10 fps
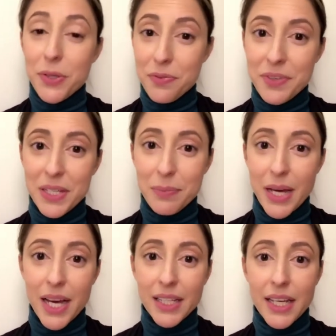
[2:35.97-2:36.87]

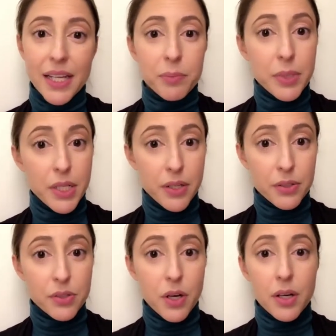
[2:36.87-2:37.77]
feedback and
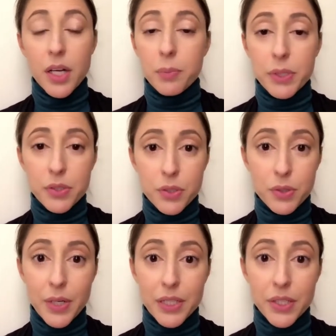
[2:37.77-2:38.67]
peers are helping to
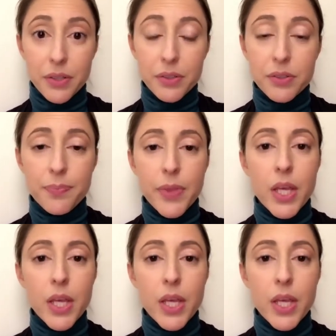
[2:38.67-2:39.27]
correct errors?